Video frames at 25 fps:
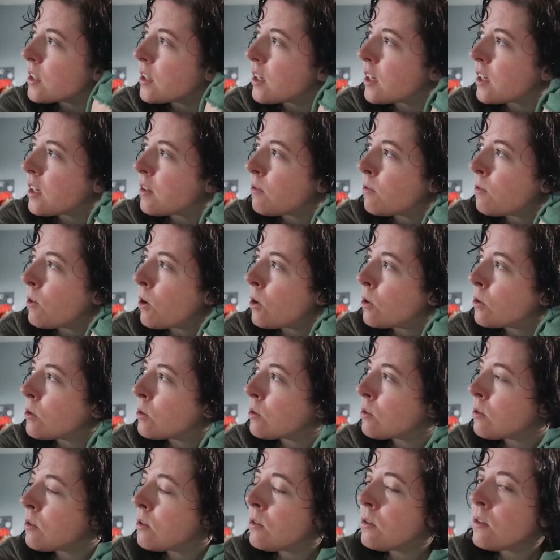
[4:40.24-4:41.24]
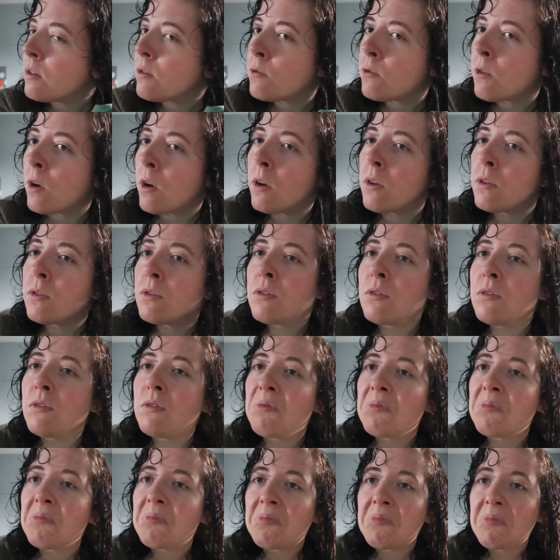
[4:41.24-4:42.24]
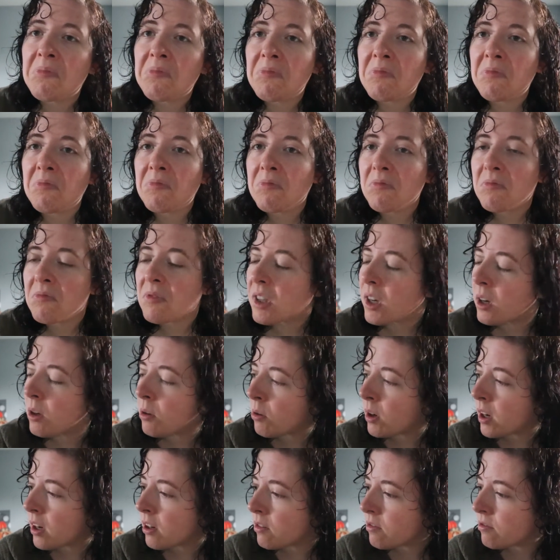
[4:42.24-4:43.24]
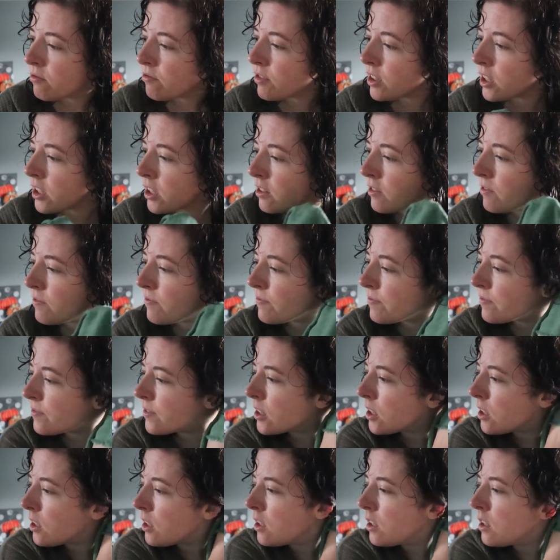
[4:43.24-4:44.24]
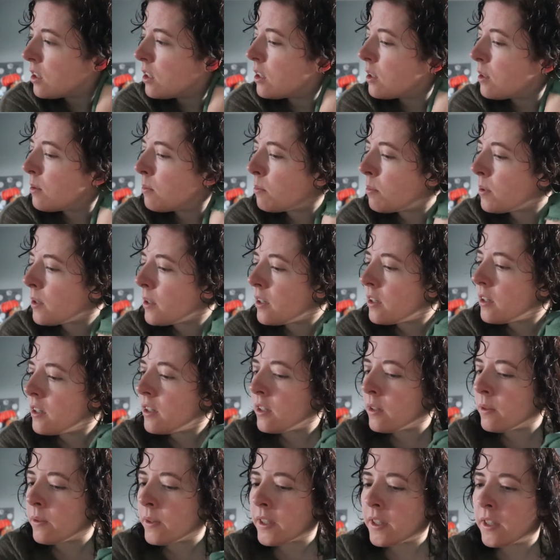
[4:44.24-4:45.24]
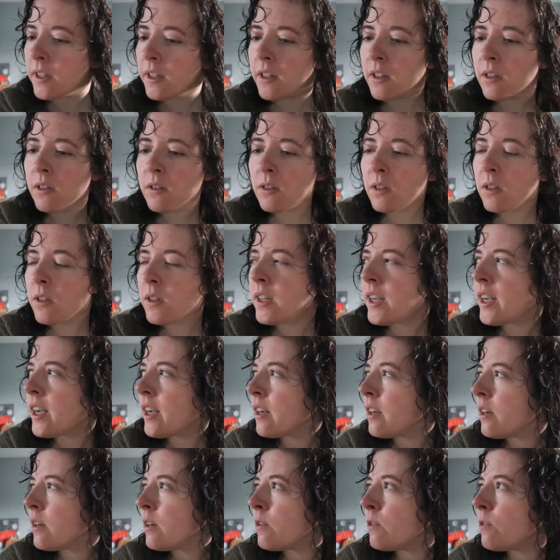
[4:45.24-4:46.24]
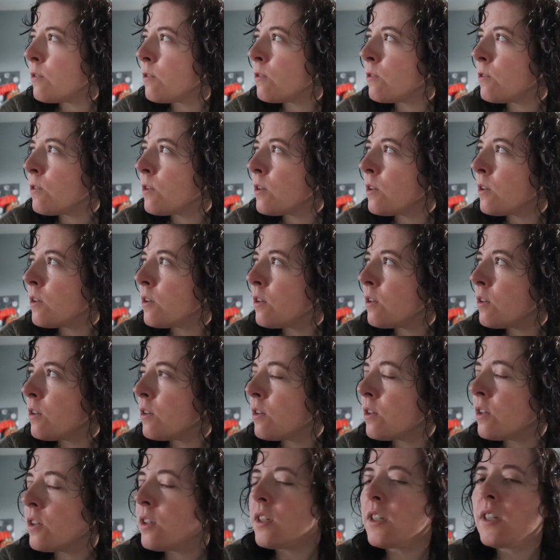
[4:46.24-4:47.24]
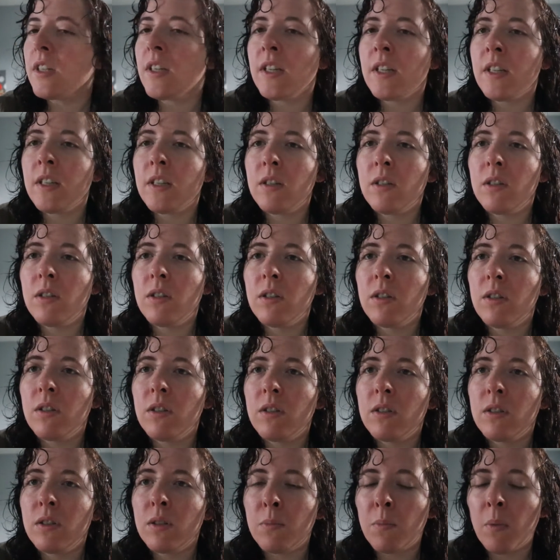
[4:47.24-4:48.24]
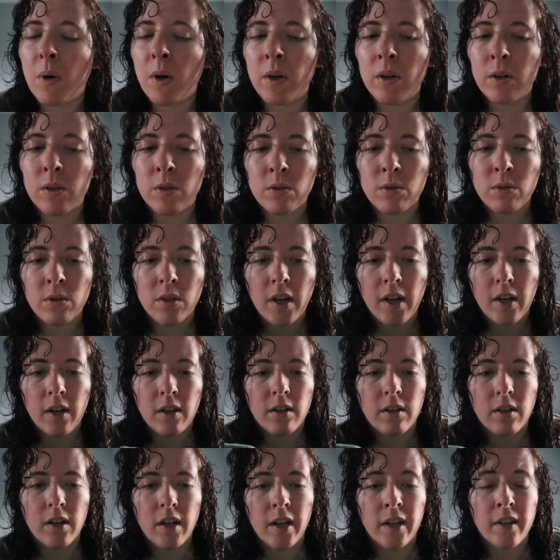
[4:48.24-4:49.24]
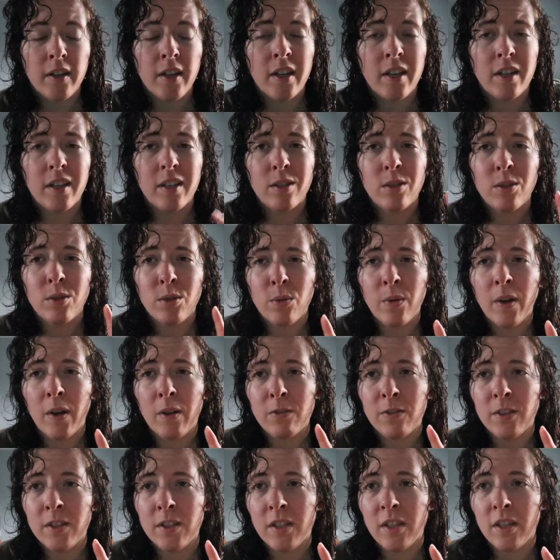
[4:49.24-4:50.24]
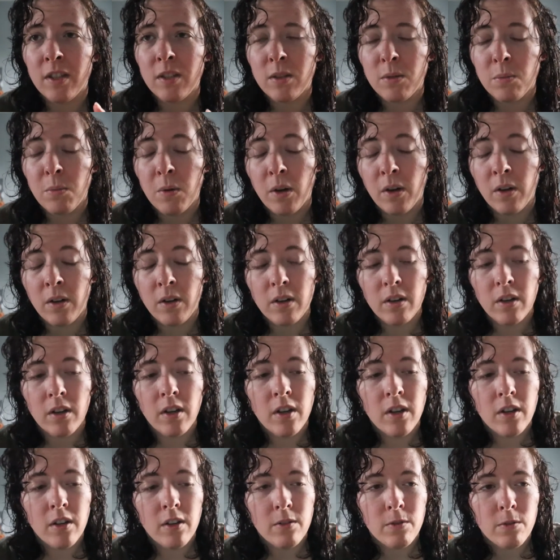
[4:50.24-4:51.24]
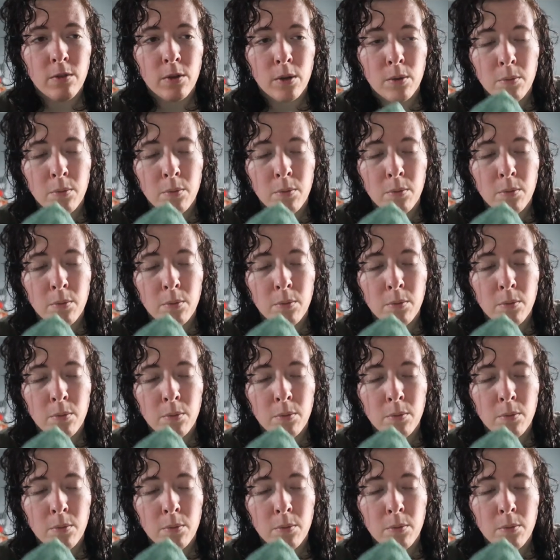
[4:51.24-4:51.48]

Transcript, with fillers: it falls through, it falls through. Oh well, you know. But anyway, also I have to get tomorrow's I got two outfits to get tomorrow for